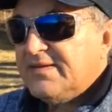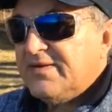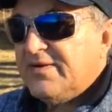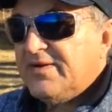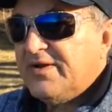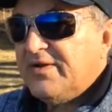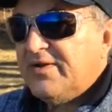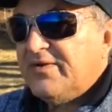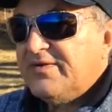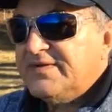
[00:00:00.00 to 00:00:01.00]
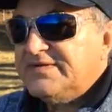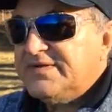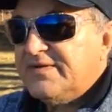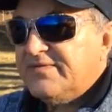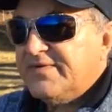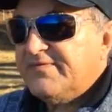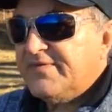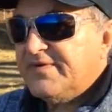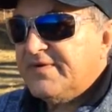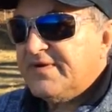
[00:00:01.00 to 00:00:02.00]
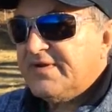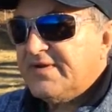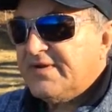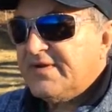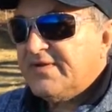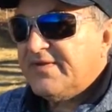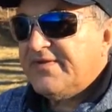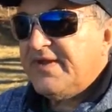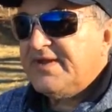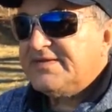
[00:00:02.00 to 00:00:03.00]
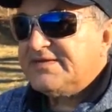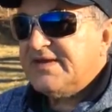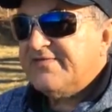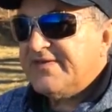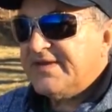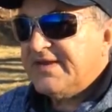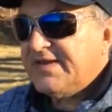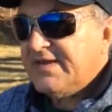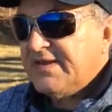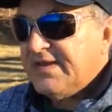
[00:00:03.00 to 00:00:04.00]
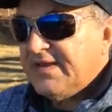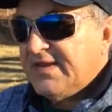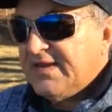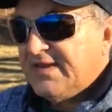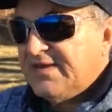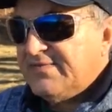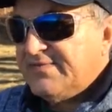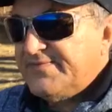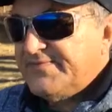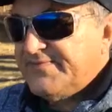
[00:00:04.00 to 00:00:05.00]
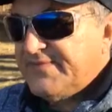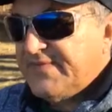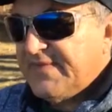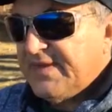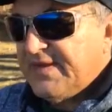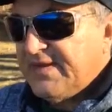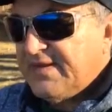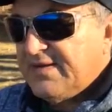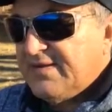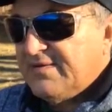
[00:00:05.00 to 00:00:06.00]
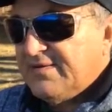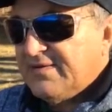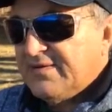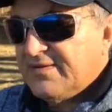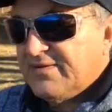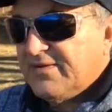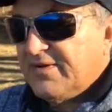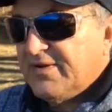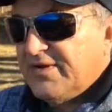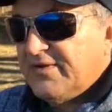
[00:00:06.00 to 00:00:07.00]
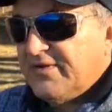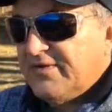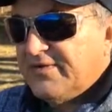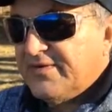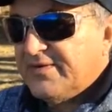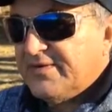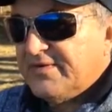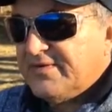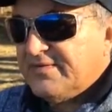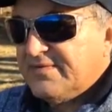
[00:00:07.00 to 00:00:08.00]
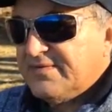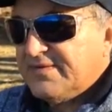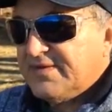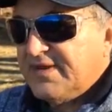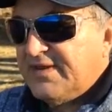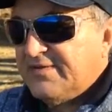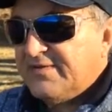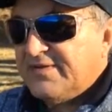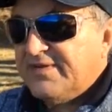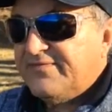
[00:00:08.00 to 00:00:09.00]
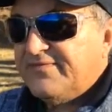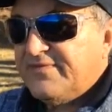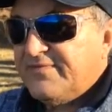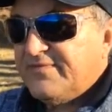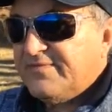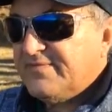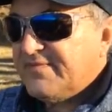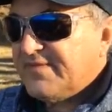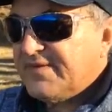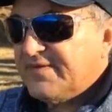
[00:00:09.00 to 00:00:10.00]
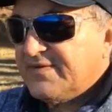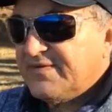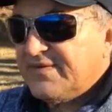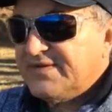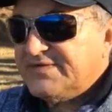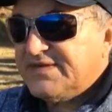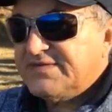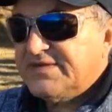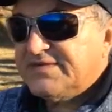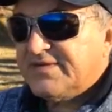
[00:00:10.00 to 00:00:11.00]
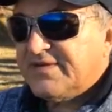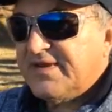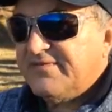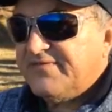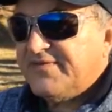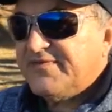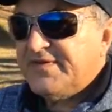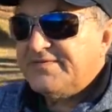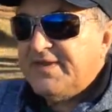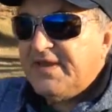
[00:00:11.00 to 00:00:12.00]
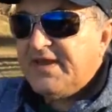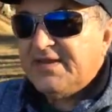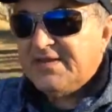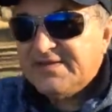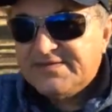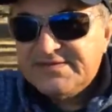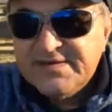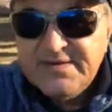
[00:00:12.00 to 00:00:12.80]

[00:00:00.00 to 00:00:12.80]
long ago in Still River, Thanksgiving, uh, in the long ago in the late early 60s or late 50s, we had this